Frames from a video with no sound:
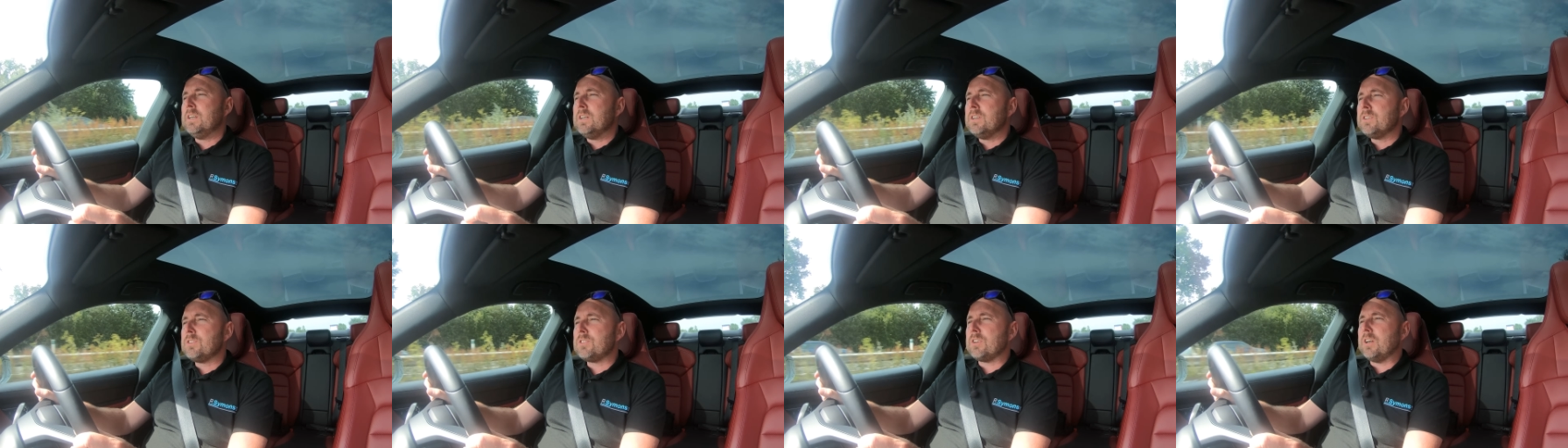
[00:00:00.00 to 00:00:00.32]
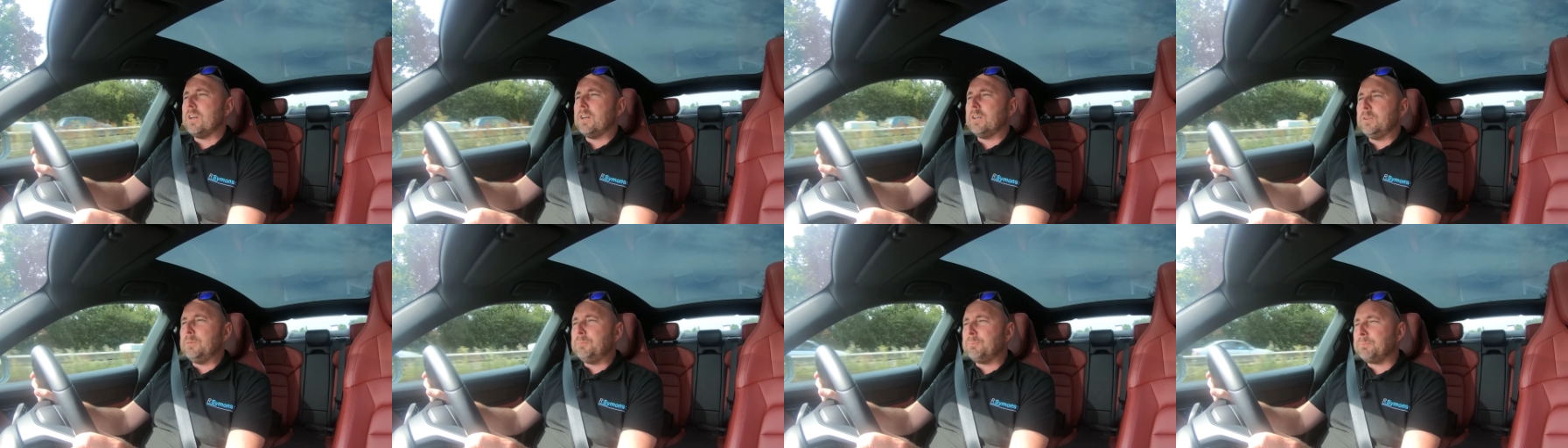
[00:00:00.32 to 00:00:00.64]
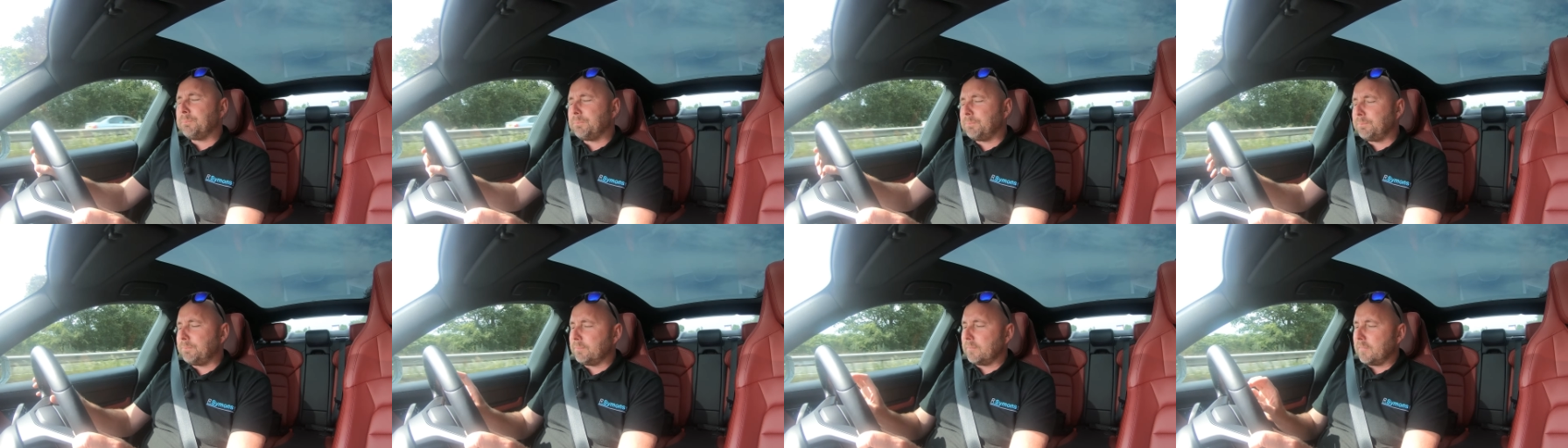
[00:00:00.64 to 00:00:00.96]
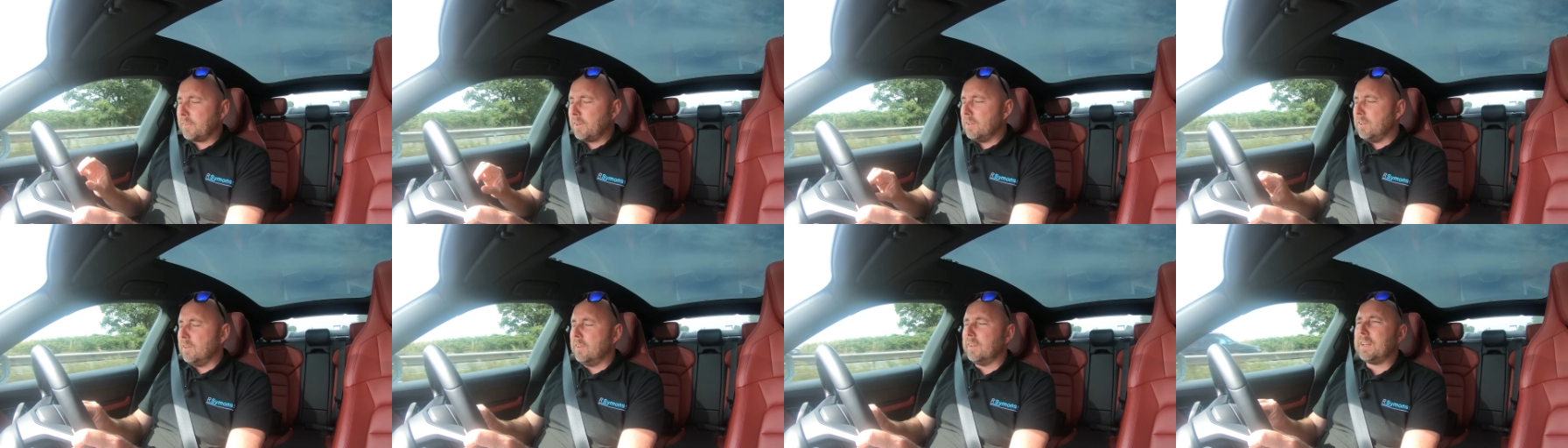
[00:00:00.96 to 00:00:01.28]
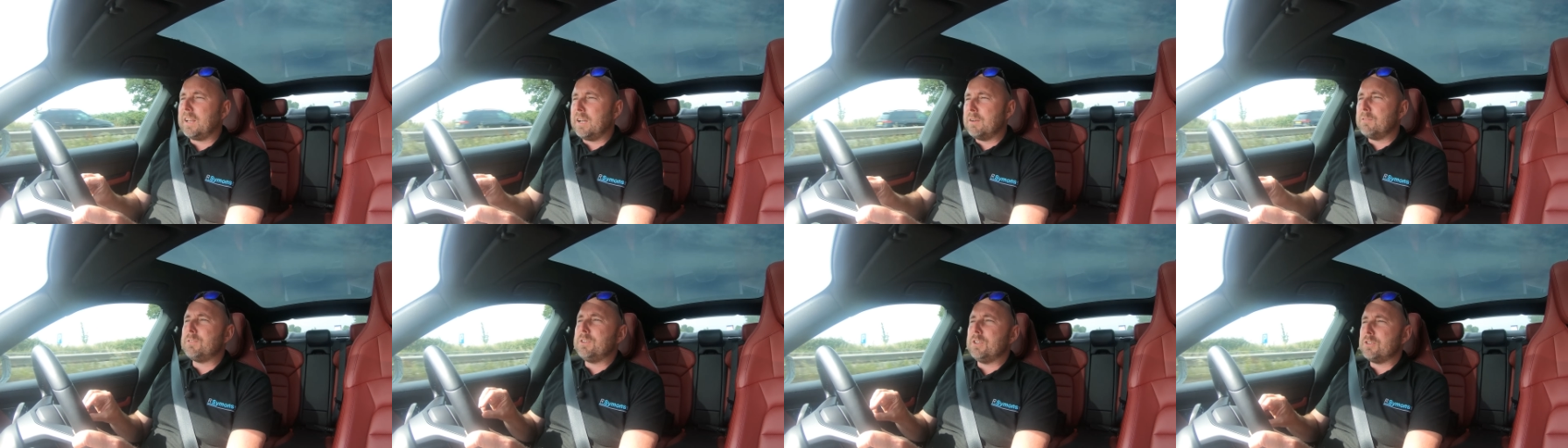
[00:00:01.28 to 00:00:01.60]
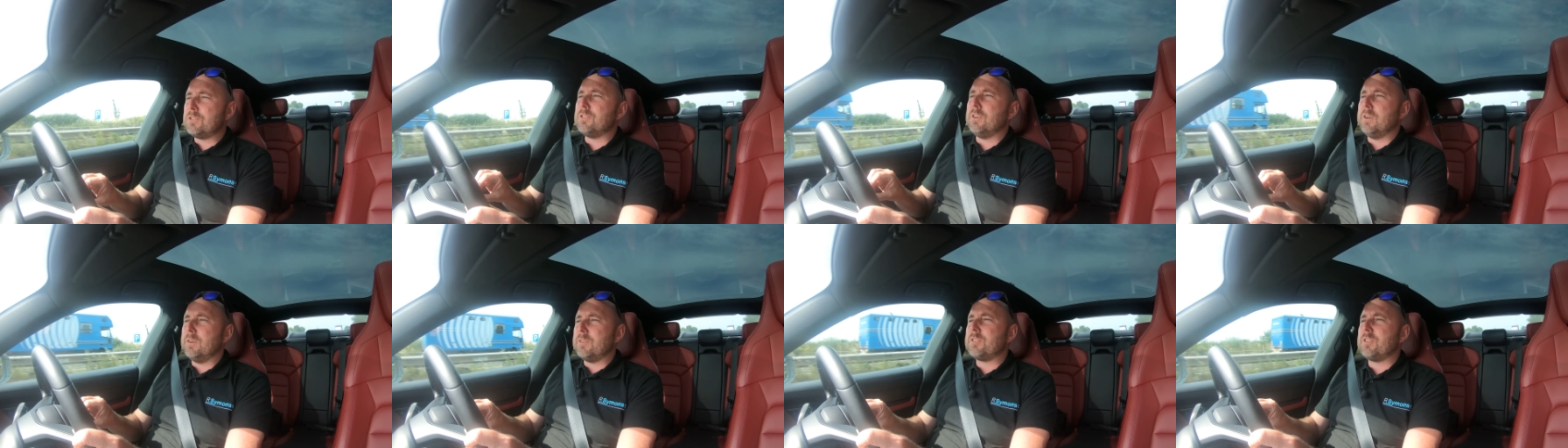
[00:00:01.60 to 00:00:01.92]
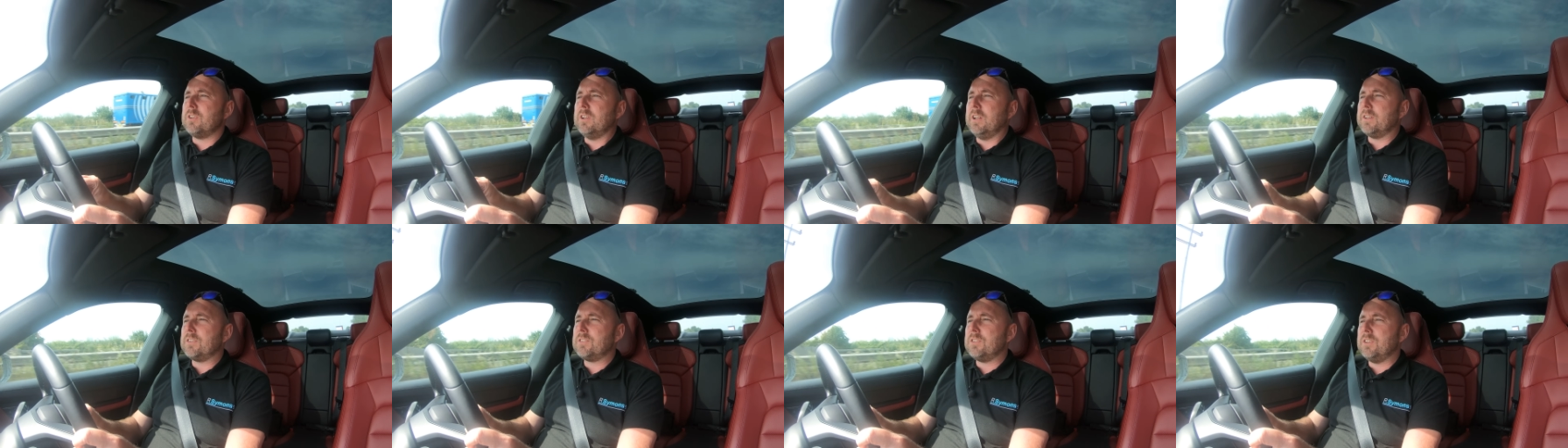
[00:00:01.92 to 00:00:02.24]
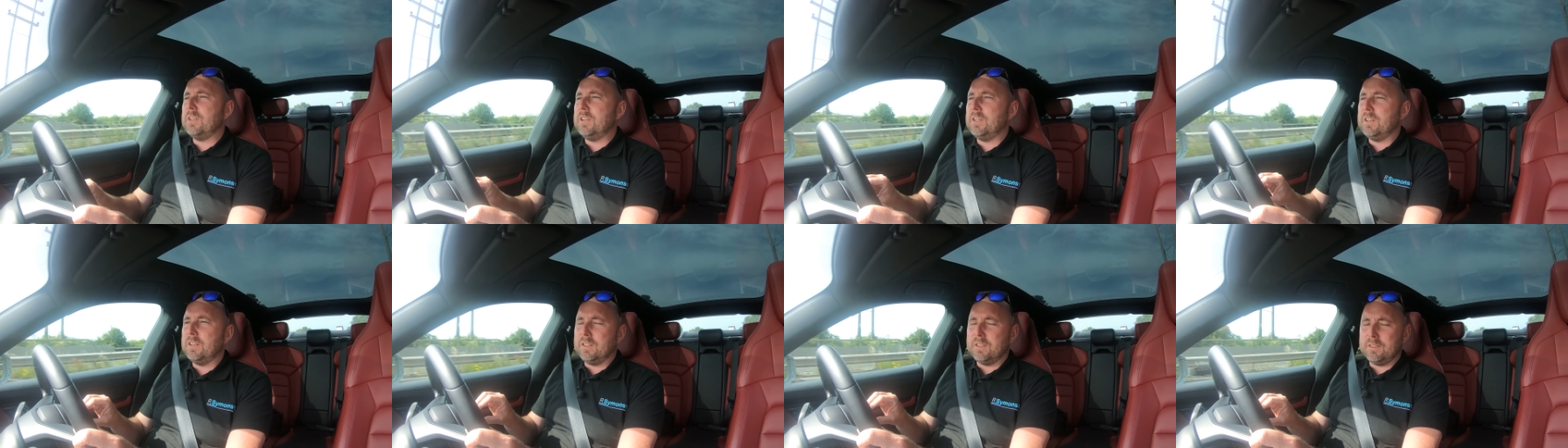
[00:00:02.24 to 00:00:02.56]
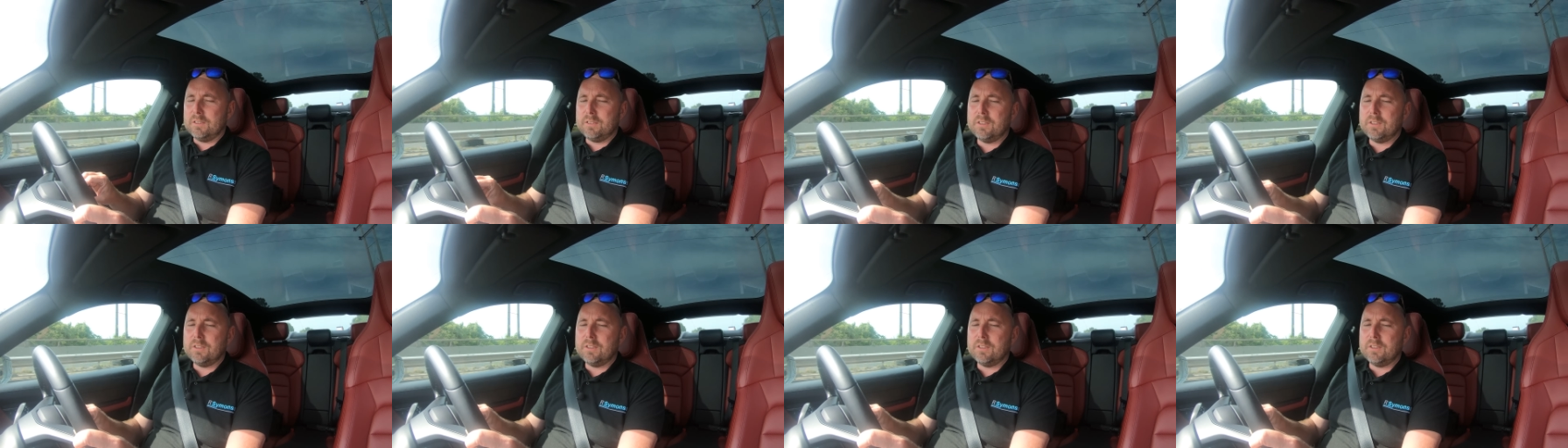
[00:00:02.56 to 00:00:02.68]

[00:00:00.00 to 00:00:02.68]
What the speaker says: So I like having the drive selector here.